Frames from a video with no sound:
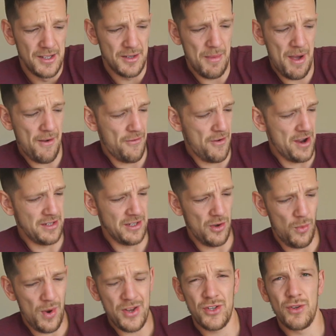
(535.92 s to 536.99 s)
So Mat Fraser
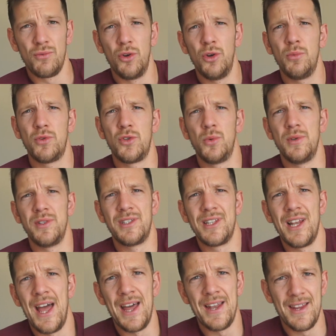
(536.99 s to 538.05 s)
went to run up to his
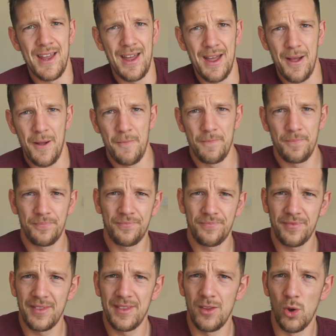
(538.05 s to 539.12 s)
sled,
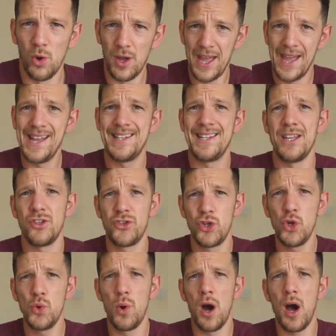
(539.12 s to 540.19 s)
hit it
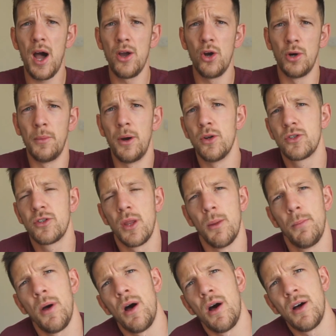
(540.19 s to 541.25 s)
too high almost on the
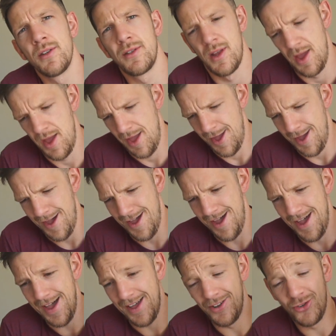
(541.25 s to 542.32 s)
bars,
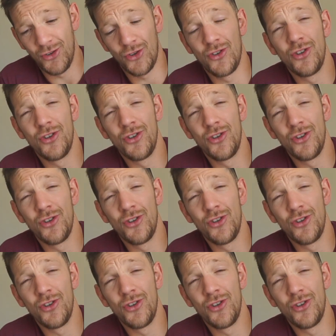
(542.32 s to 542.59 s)
and just